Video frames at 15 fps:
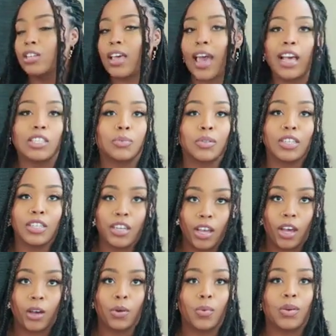As we
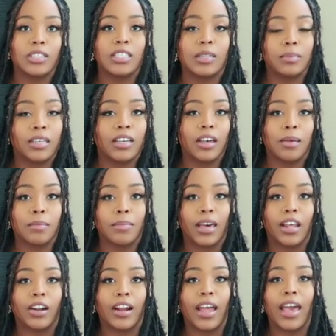know, to become
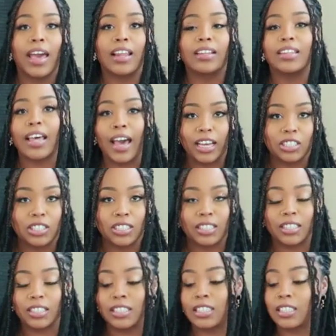better at
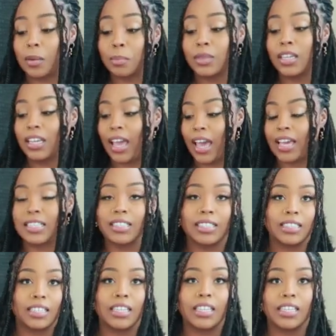lashing, something as
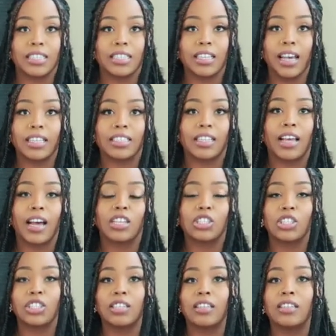tedious as
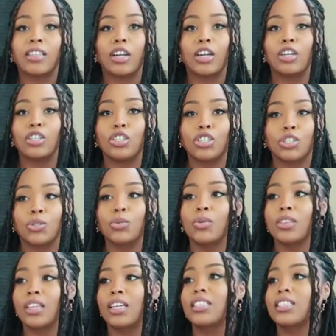lashing, there are two
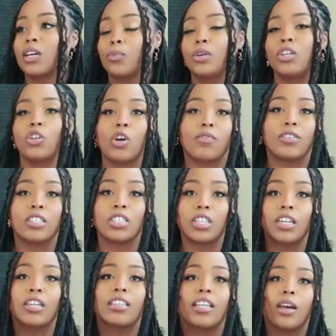things that we know for
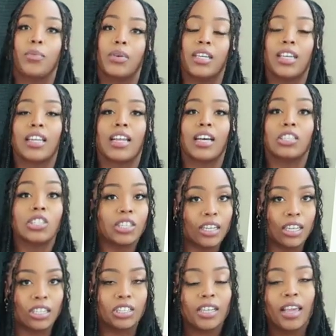certain that we cannot
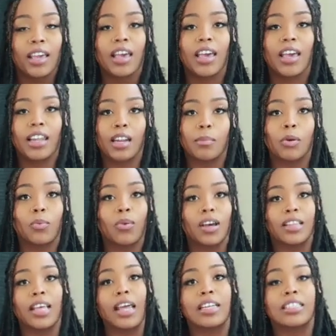change. And number
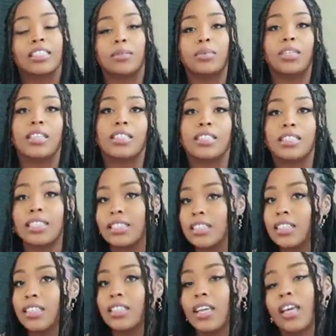one, that is to be
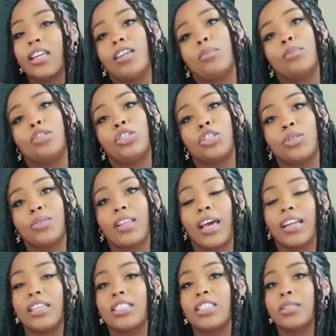consistent, and number two,
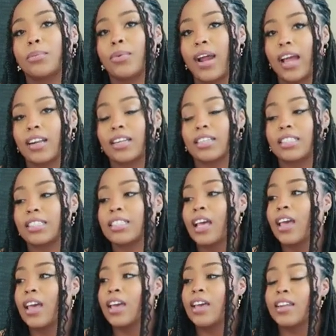that is to practice.
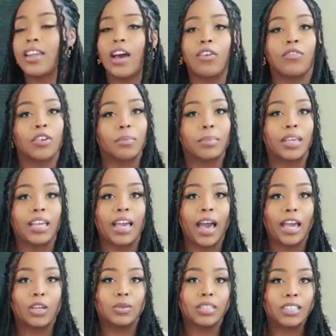Now for me,
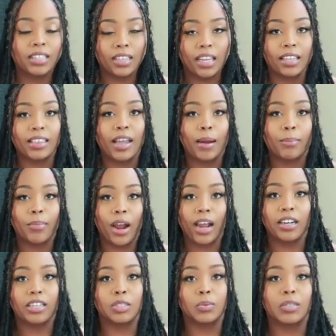I used to think that
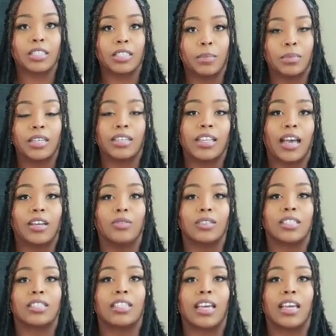practice was something that used
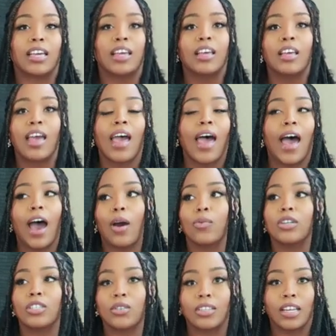to take
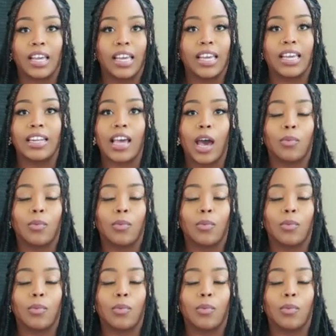hours on end.